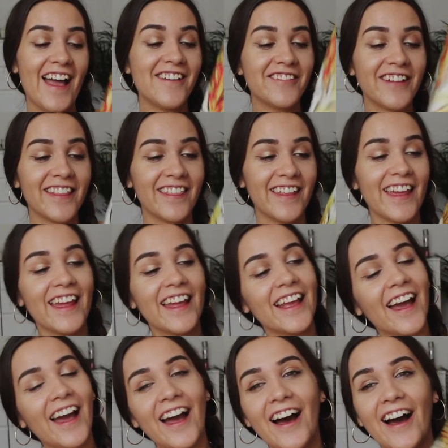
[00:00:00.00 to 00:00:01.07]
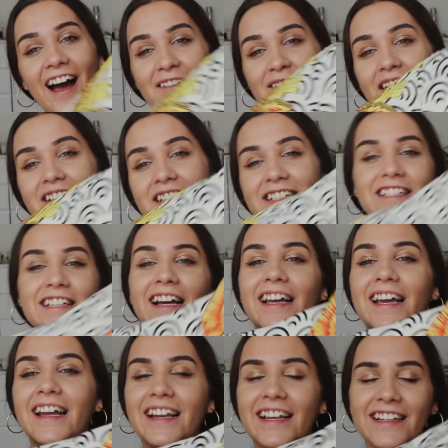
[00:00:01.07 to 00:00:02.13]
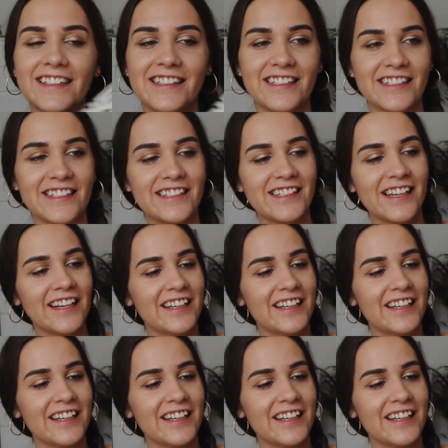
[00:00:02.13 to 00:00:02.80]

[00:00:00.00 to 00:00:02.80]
everything about this jacket is just